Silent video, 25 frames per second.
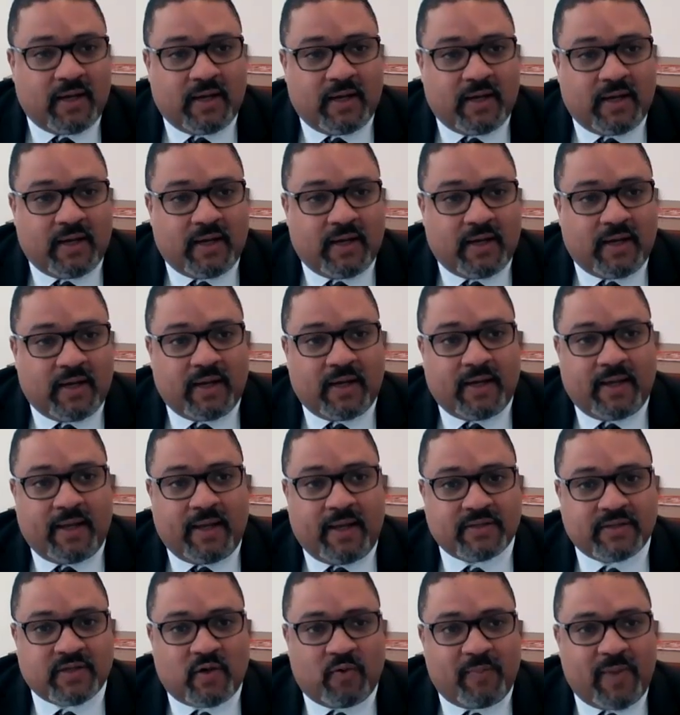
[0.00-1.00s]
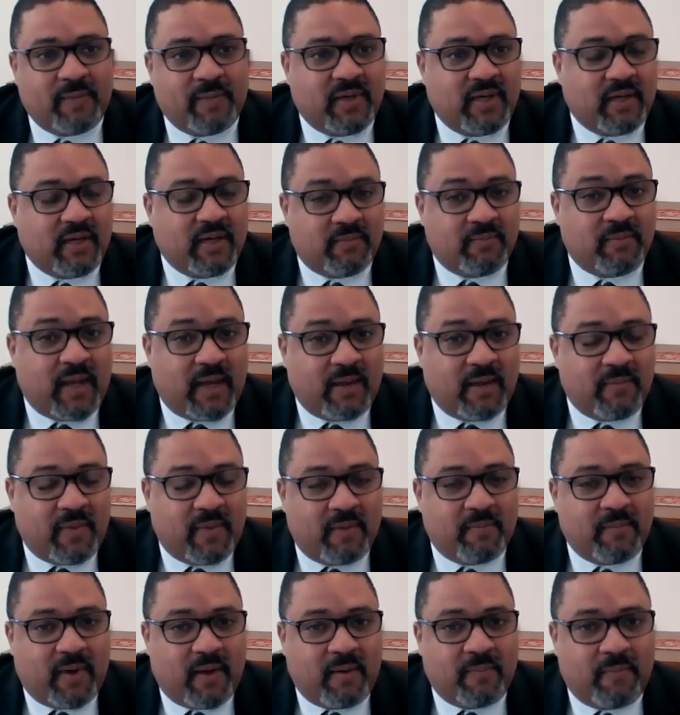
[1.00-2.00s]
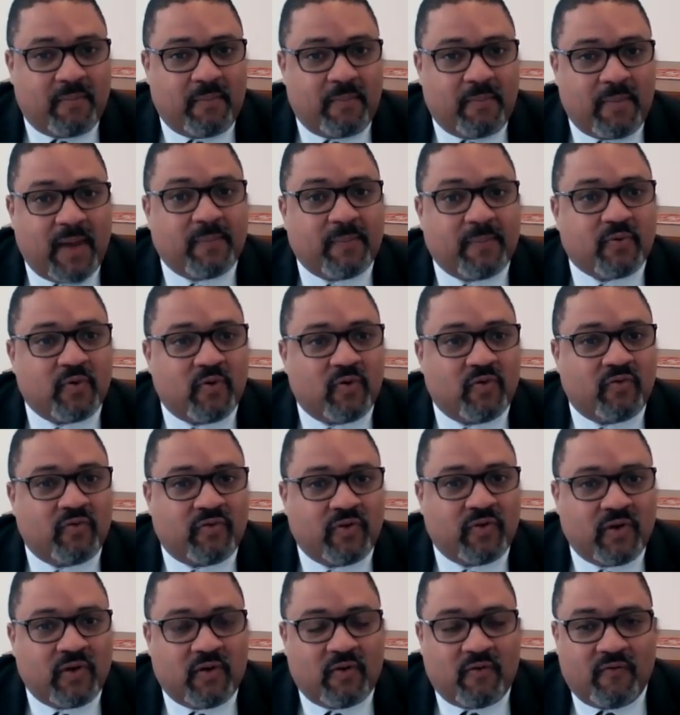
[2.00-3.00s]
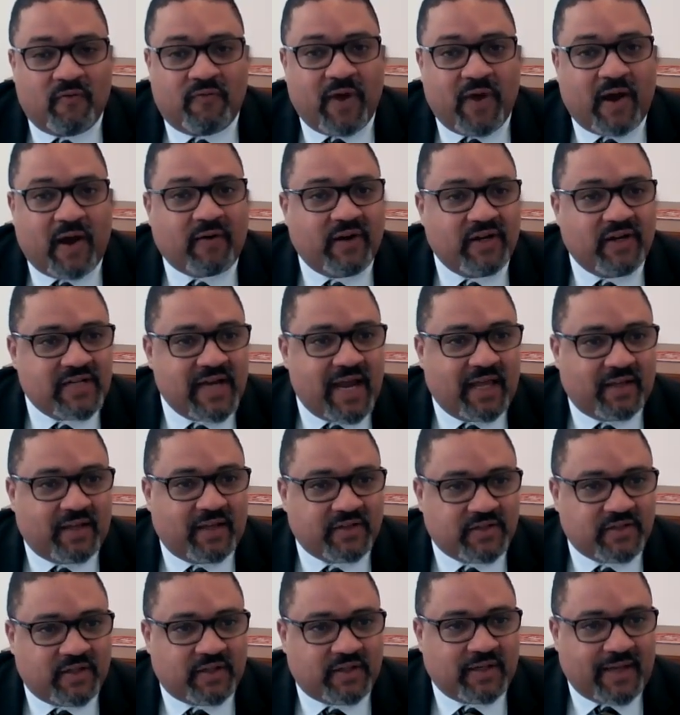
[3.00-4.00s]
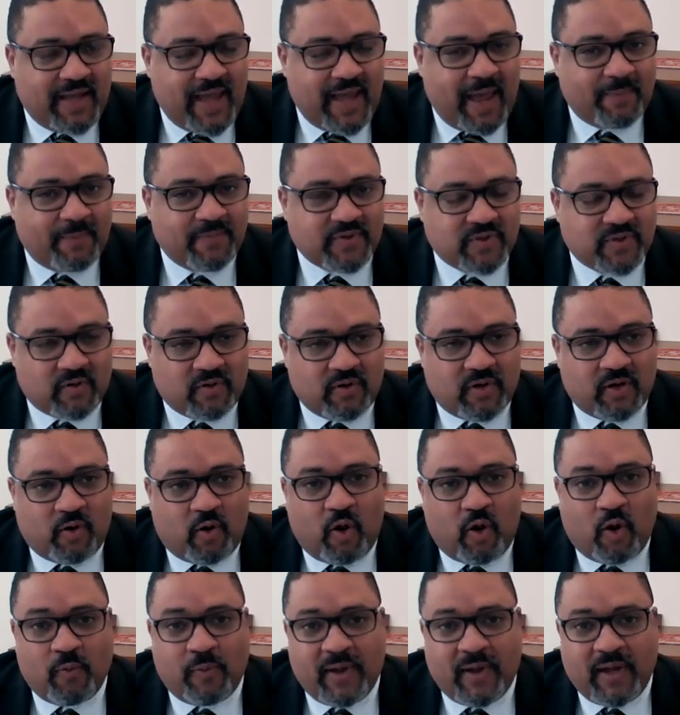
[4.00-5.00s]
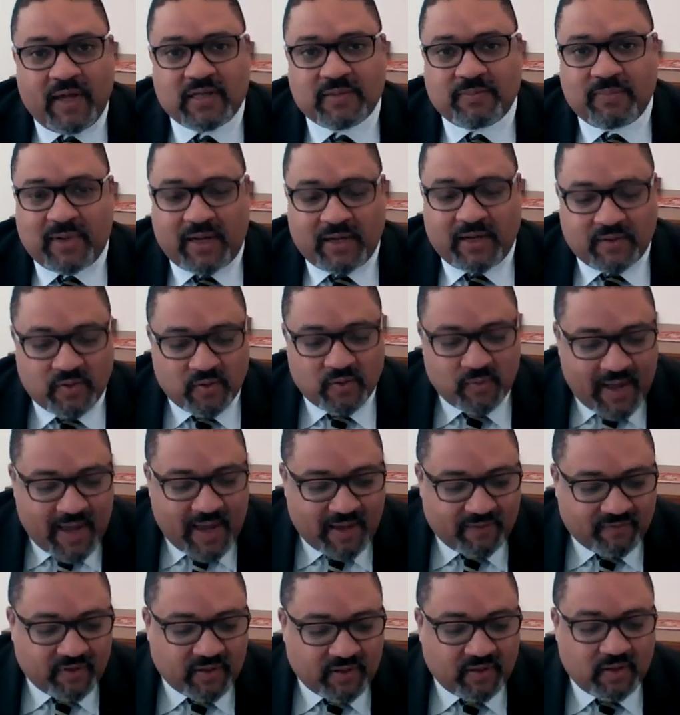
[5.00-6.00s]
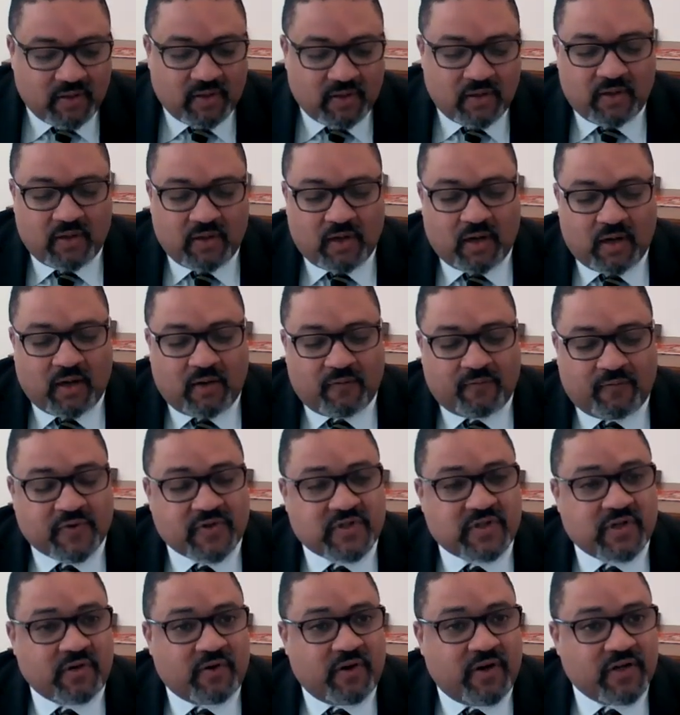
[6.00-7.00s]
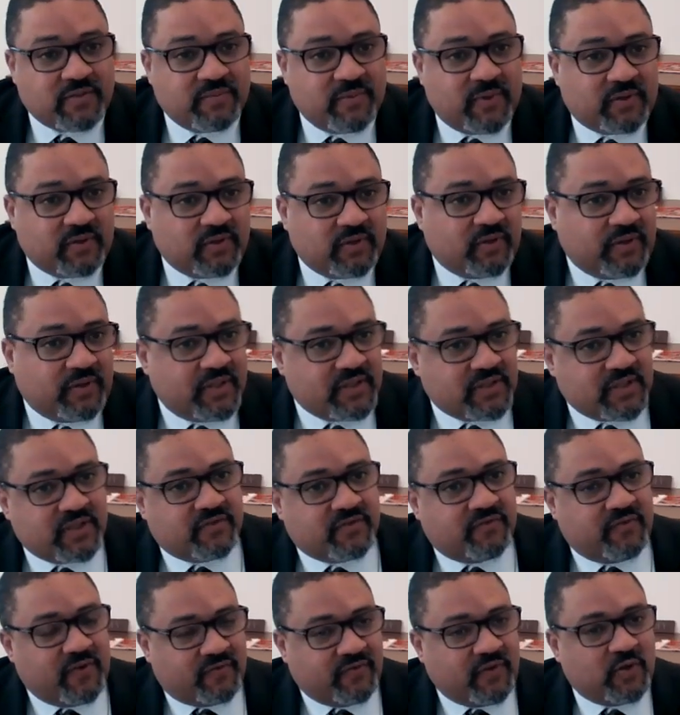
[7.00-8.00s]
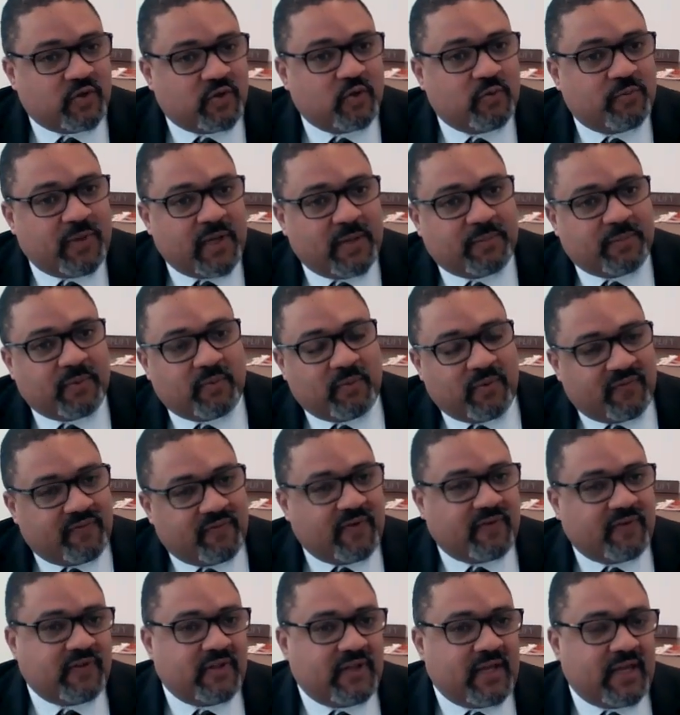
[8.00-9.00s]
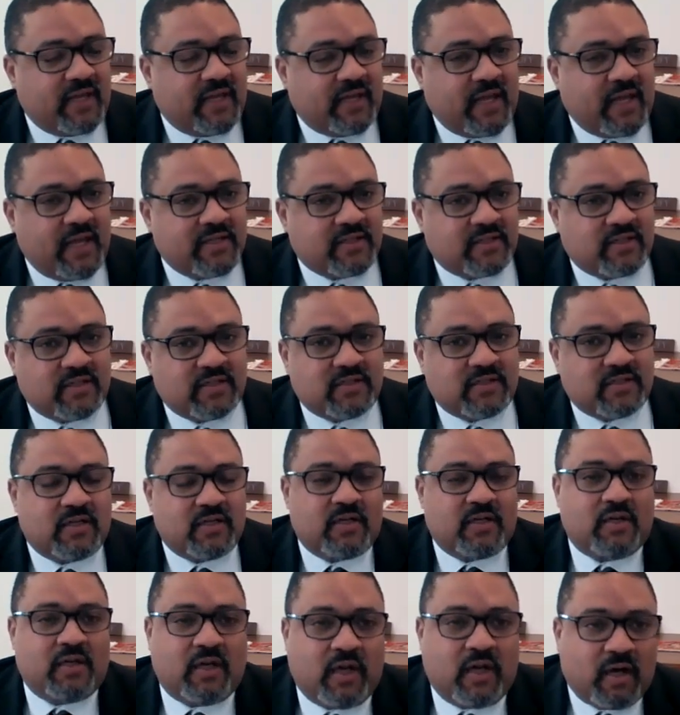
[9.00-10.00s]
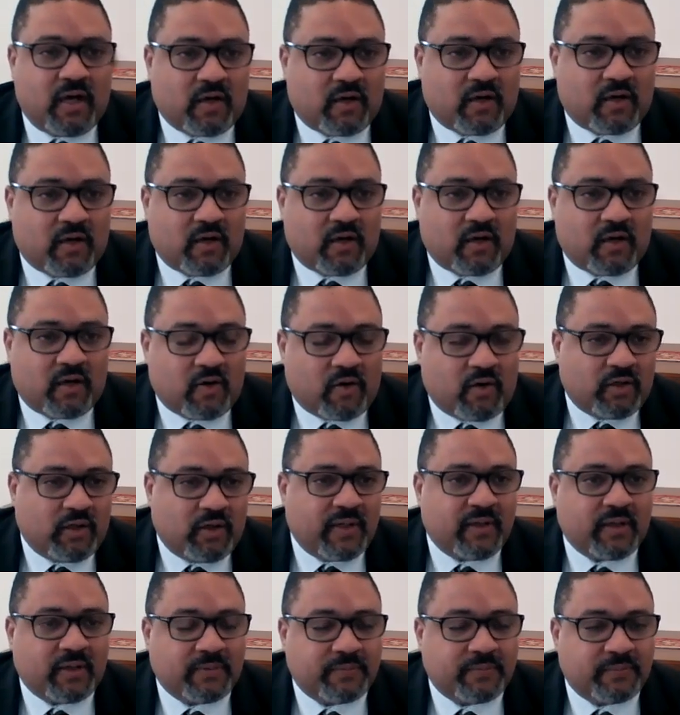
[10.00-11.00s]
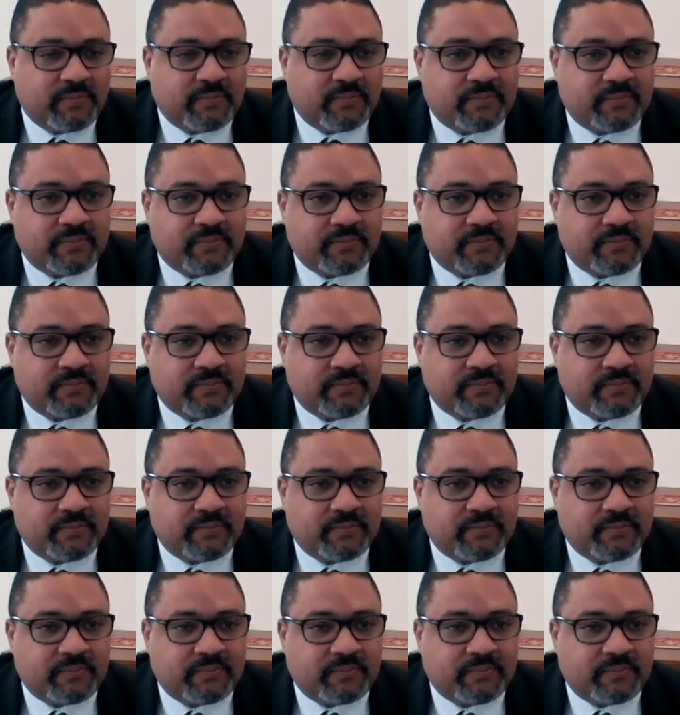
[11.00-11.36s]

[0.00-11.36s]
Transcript: and so may prove very challenging to capture in all ways. But I do have it for serious mental illness. It's 52 people with 58 cases pending.